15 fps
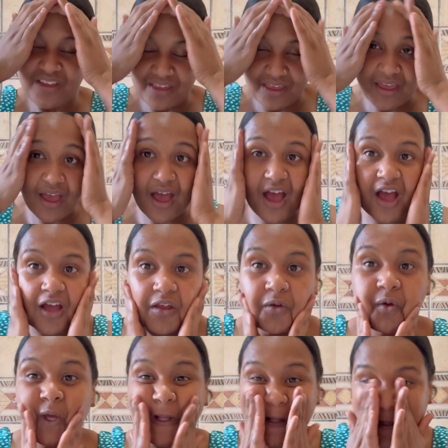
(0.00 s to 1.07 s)
Yeah, you
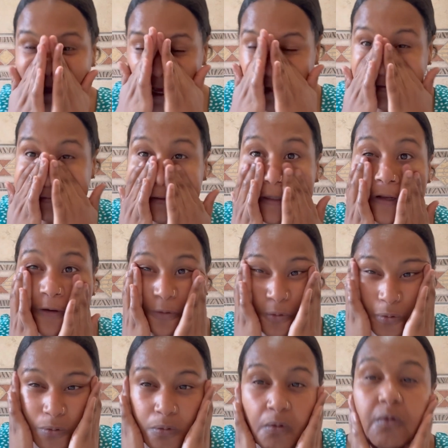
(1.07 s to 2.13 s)
get a nice
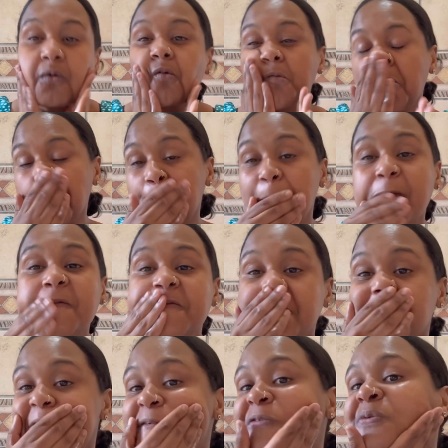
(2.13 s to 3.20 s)
glow
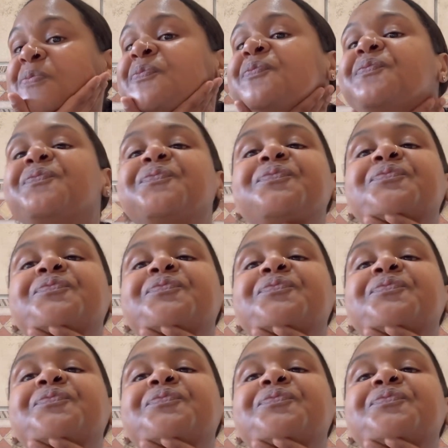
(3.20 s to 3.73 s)
from